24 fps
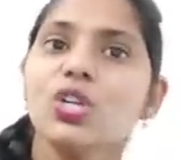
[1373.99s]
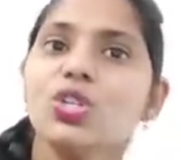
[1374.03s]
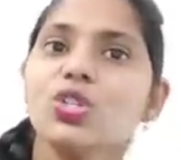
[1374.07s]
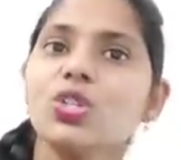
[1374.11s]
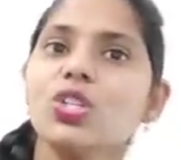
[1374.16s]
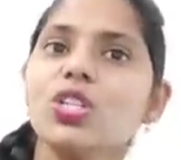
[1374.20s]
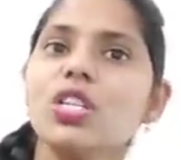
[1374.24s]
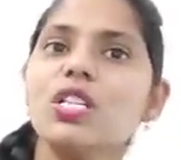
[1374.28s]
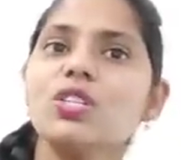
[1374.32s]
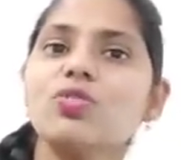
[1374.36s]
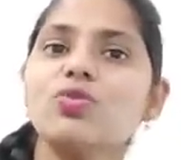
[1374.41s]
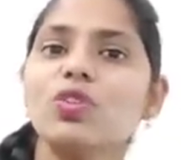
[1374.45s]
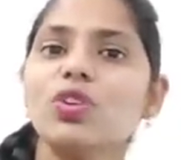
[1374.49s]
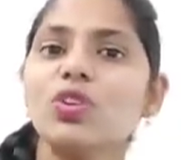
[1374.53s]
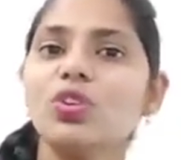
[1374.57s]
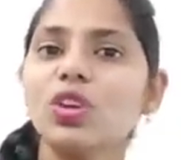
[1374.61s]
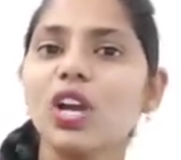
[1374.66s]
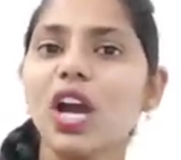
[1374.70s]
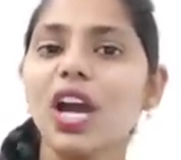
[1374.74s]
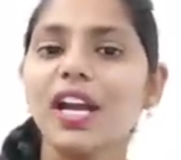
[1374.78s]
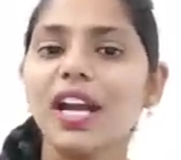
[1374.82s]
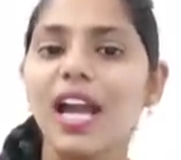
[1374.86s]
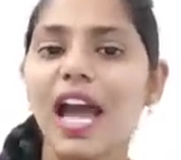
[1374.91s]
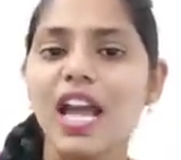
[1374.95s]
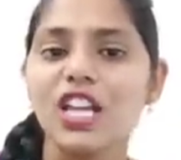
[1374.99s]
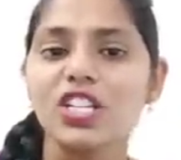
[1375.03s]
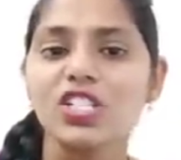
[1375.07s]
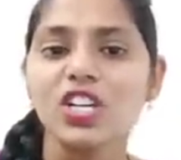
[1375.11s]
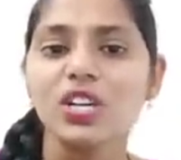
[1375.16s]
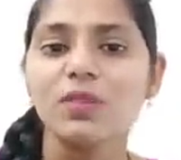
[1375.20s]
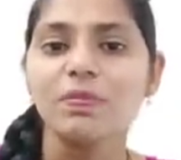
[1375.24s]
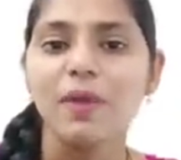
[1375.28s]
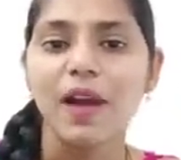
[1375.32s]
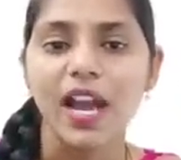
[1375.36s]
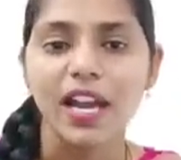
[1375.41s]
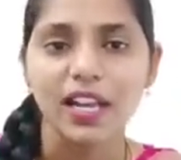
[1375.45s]
So this Virunga
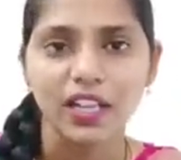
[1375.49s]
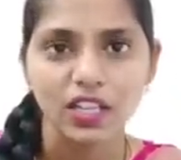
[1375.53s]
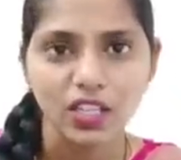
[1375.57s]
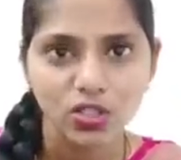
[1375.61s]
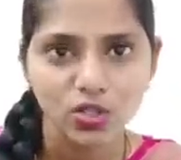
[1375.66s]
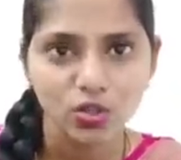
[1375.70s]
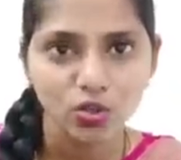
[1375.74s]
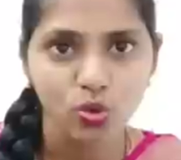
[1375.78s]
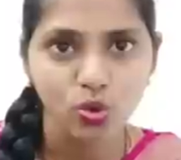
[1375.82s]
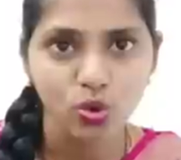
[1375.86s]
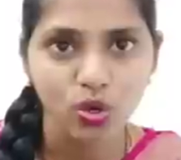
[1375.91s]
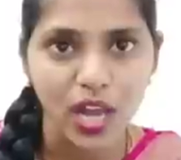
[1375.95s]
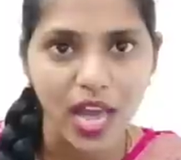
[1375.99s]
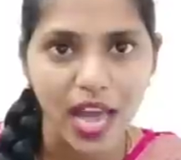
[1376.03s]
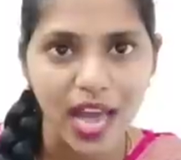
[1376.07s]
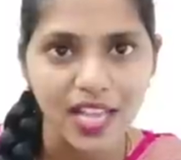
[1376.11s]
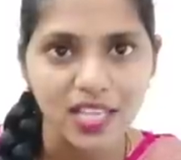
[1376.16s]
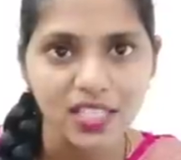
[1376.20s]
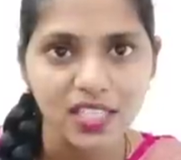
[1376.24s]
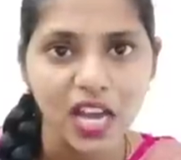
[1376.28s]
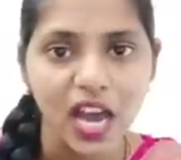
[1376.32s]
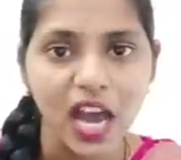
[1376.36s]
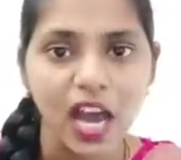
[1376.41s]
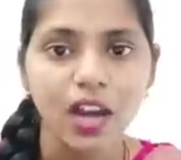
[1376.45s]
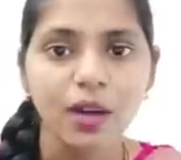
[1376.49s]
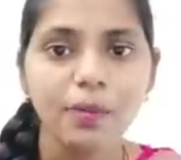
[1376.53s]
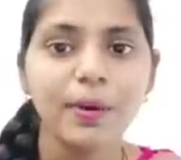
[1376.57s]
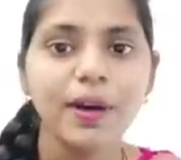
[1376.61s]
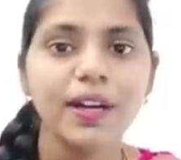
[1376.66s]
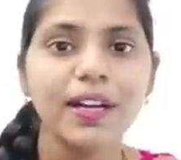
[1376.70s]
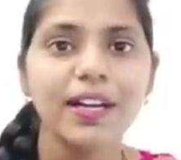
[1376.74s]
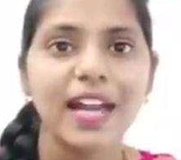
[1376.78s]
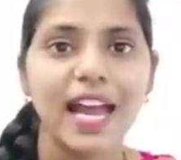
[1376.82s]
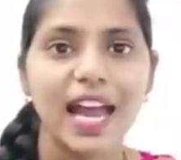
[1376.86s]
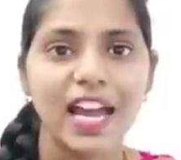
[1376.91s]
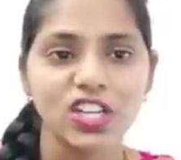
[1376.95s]
National Park is known as
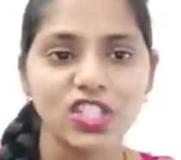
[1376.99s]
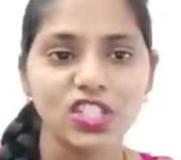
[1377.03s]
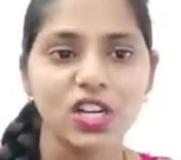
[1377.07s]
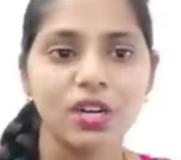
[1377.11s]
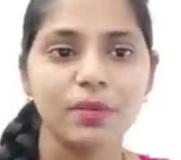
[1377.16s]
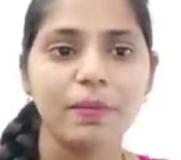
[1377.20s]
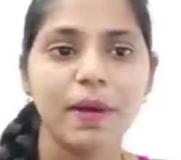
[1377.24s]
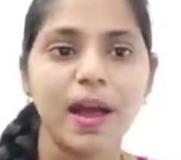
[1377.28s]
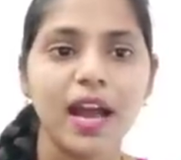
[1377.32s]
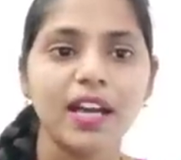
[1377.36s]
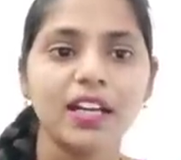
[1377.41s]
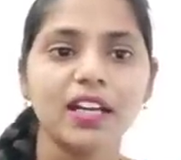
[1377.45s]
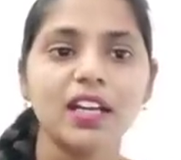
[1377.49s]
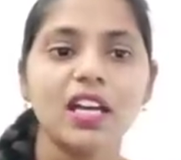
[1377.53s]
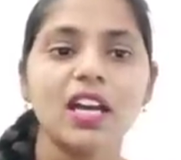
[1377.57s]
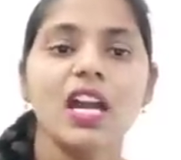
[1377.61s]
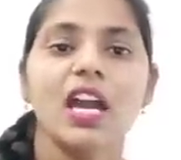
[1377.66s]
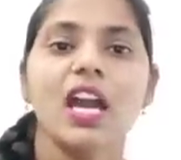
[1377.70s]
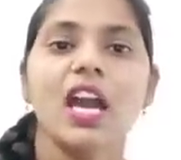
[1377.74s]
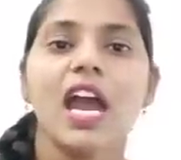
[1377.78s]
Albert National Park